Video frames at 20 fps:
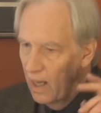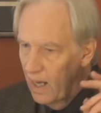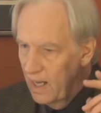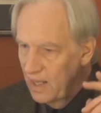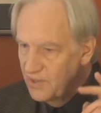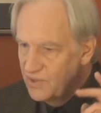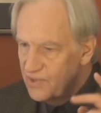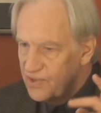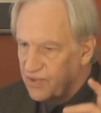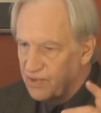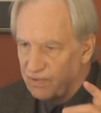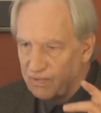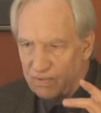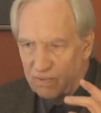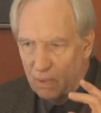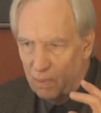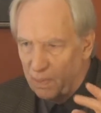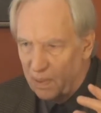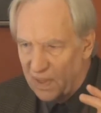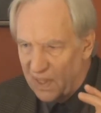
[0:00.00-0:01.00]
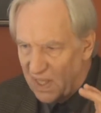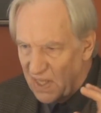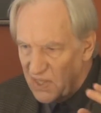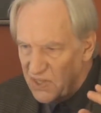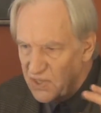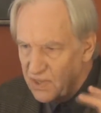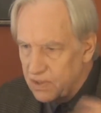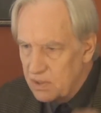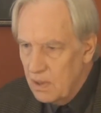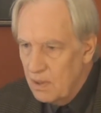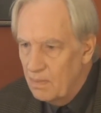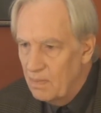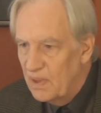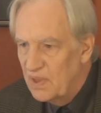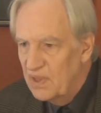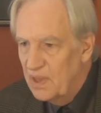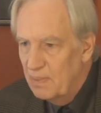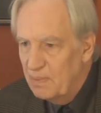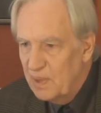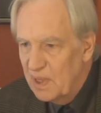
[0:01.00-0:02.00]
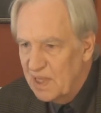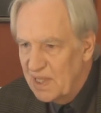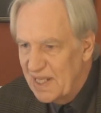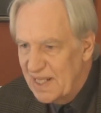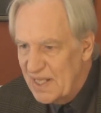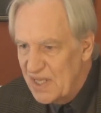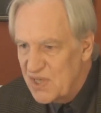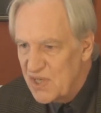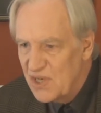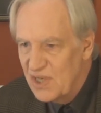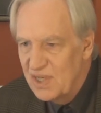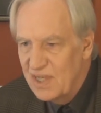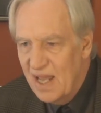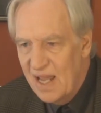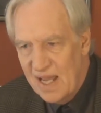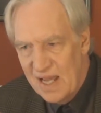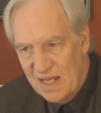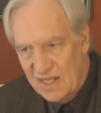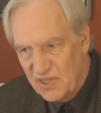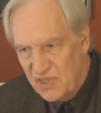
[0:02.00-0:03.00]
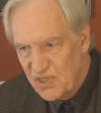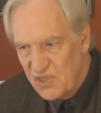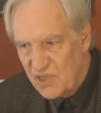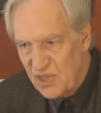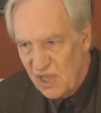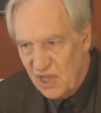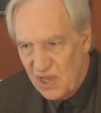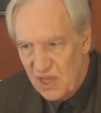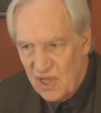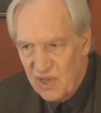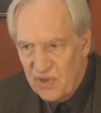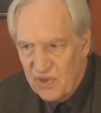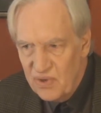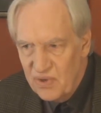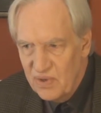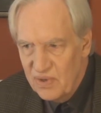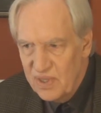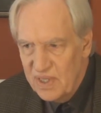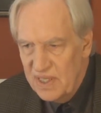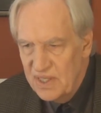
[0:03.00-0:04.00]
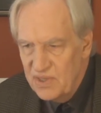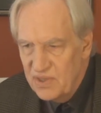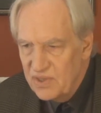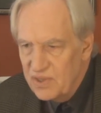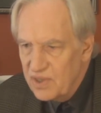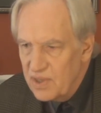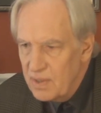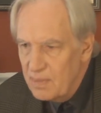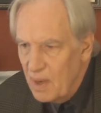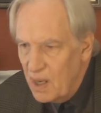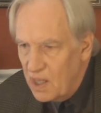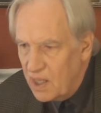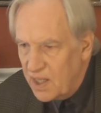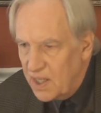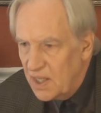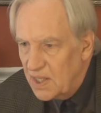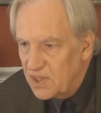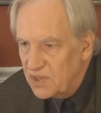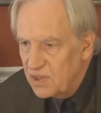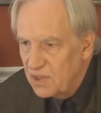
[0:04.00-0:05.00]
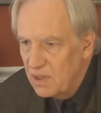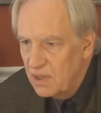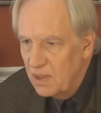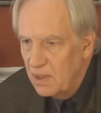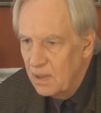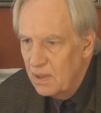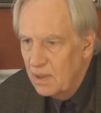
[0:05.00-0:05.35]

Unscrupulous manipulation had slithered into the market.